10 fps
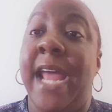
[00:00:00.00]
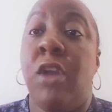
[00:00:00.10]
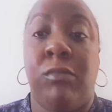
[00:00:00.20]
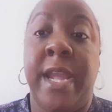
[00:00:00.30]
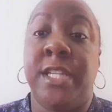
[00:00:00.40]

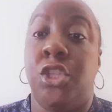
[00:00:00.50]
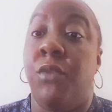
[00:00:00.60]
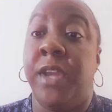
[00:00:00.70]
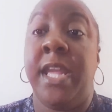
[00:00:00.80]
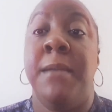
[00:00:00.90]
outraged
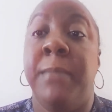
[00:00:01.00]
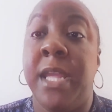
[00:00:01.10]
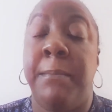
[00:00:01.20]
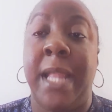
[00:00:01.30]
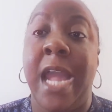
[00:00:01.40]
over him
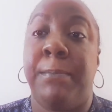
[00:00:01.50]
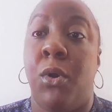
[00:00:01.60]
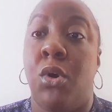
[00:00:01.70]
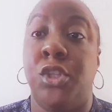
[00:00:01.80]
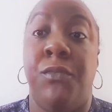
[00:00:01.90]
being
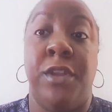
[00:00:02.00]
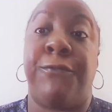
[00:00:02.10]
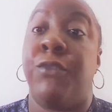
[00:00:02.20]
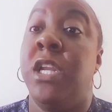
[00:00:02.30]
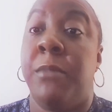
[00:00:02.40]
blackballed over the
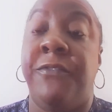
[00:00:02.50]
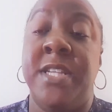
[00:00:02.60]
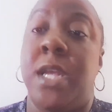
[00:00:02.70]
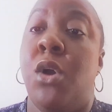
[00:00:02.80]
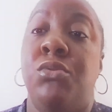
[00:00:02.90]
freedom of
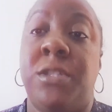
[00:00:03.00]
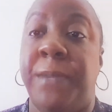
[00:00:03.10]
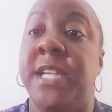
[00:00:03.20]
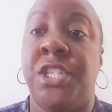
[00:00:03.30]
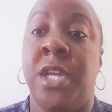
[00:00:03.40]
his own
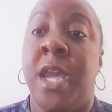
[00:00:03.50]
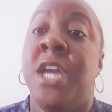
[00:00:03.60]
speech,